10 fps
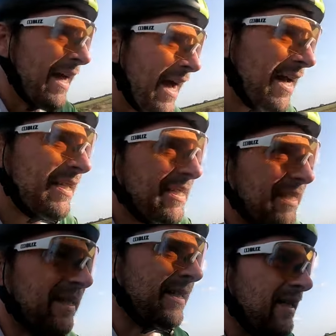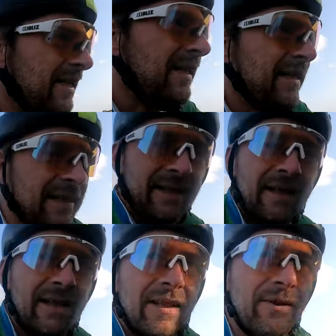Ask.
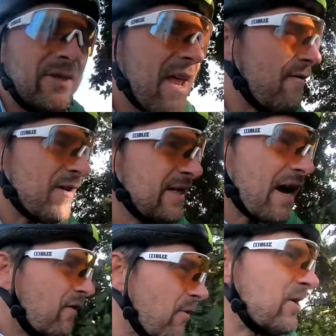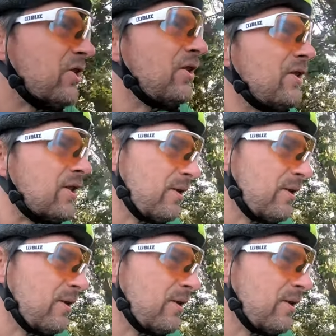There was never any daft questions.